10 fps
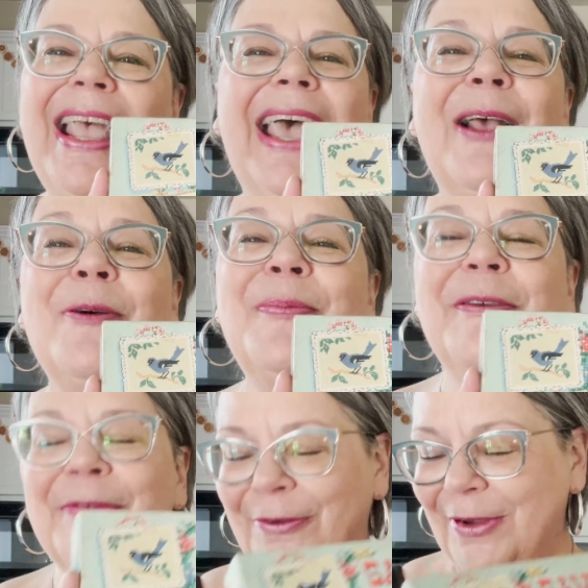I hope you
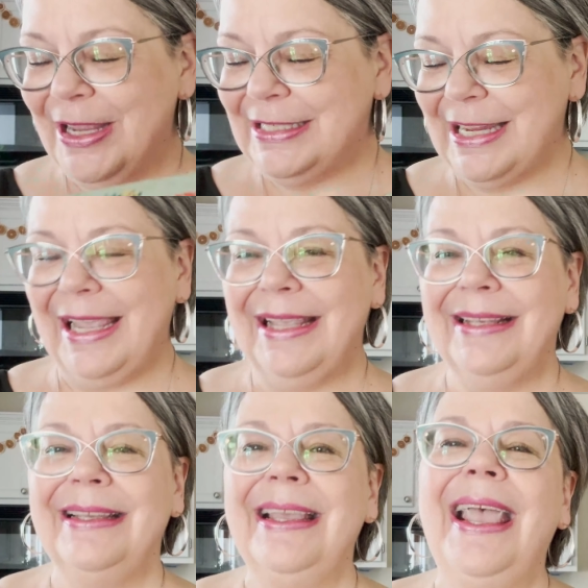have a great day.
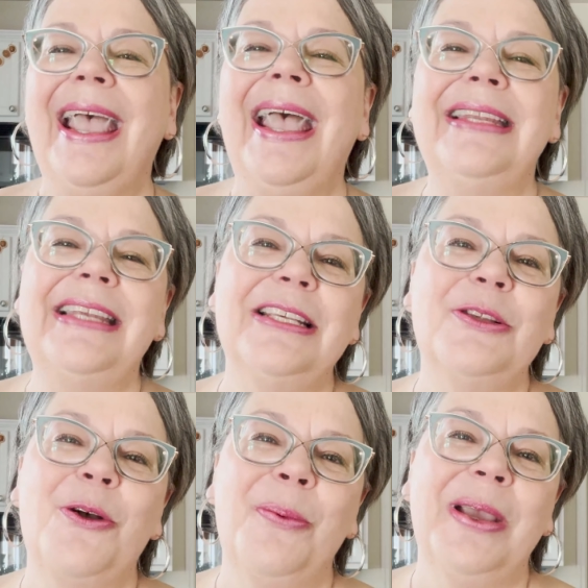And as
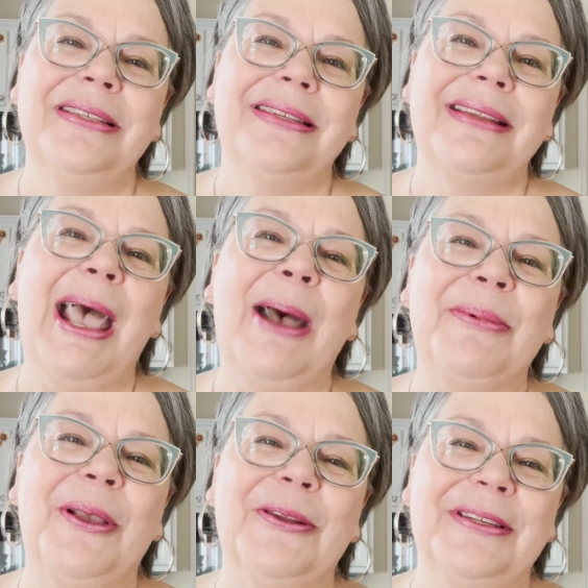always,
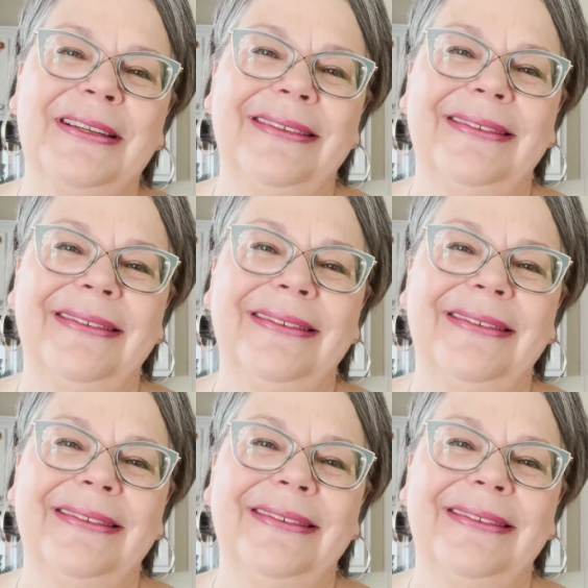happy hunting.